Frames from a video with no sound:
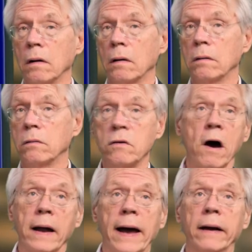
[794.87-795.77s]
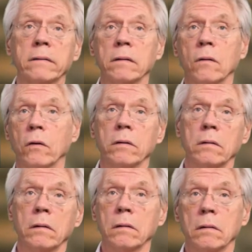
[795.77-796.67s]
to not act, or
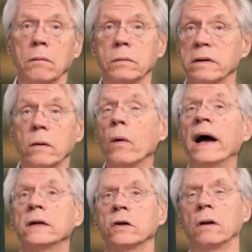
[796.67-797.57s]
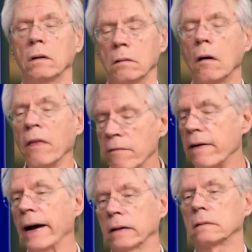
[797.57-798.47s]
was it irrational on the
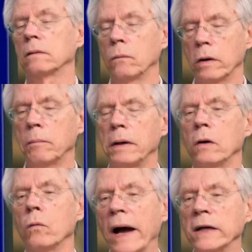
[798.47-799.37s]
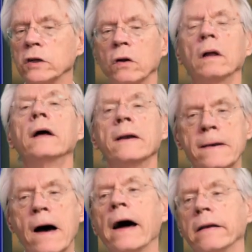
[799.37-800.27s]
facts? Would it be irrational
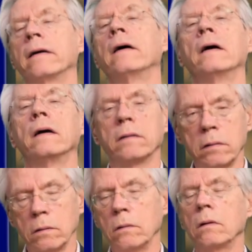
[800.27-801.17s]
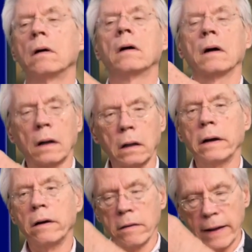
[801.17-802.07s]
not to
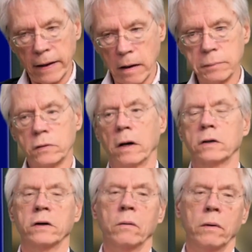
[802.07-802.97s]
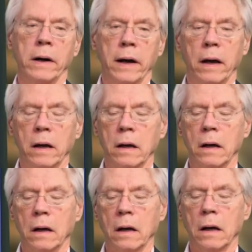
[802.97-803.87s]
clear that obstruction away?
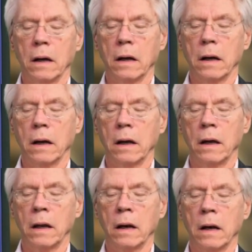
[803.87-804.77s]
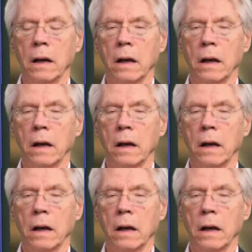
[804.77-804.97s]
And